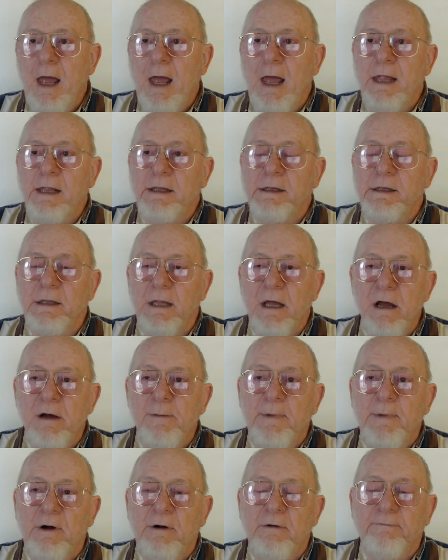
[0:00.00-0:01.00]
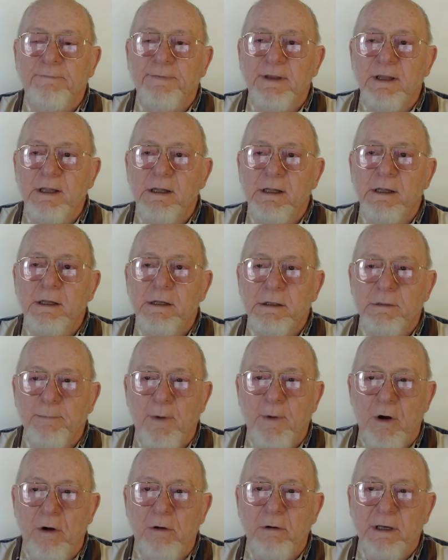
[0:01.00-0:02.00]
Some of the
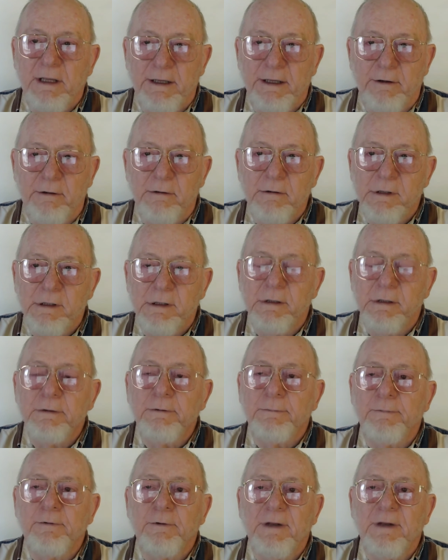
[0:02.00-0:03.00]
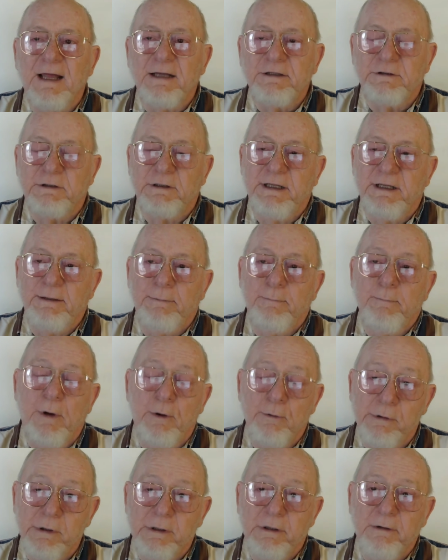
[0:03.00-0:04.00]
small letters, or actually
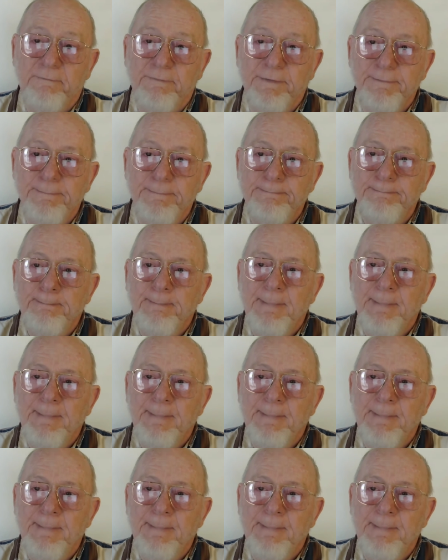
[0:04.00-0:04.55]
most of them,